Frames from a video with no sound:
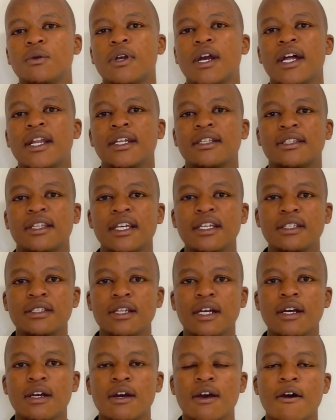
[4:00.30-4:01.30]
to gather
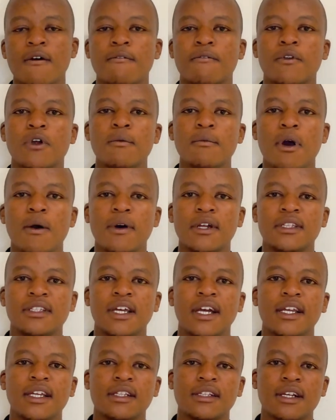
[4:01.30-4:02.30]
data from our
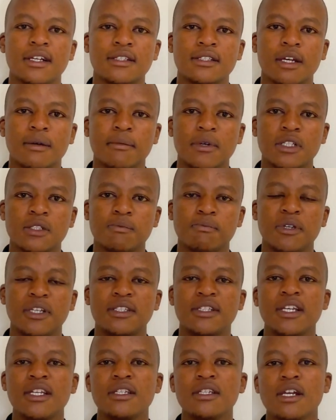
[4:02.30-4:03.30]
target customers
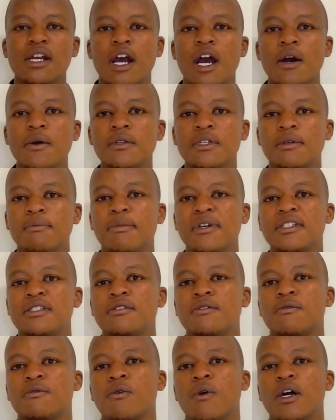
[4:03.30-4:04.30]
pertaining how they
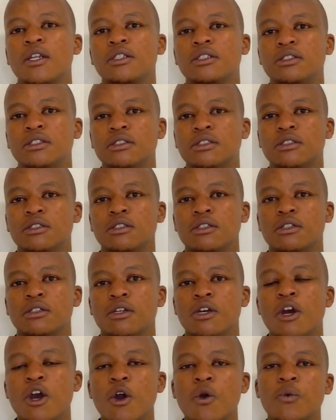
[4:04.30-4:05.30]
perceive quality,
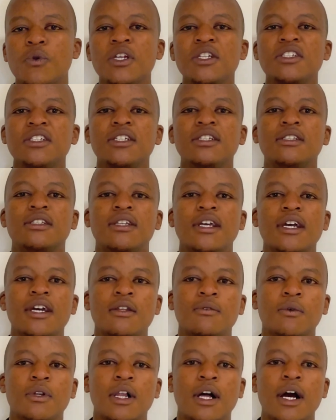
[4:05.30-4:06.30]
which in
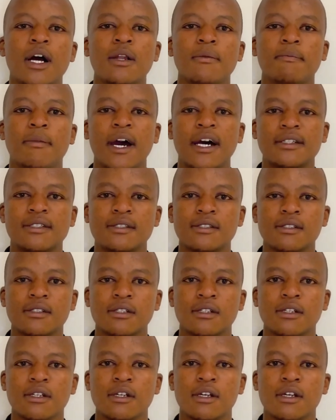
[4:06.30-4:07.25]
turn will help us